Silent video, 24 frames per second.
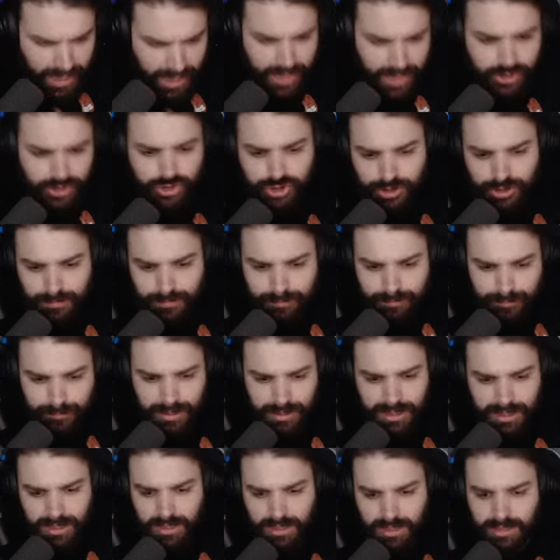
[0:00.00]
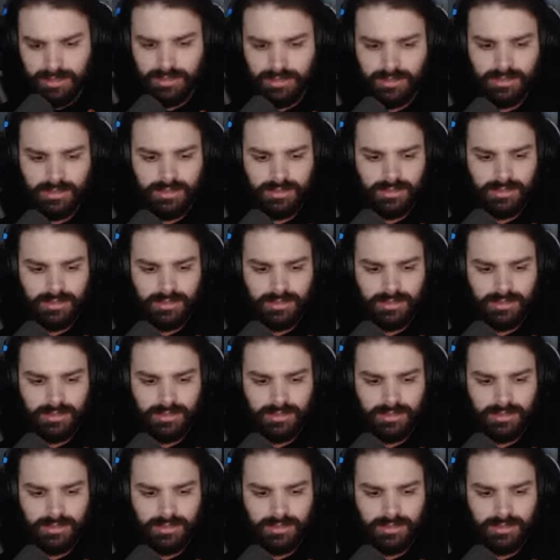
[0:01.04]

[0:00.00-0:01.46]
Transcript: it should be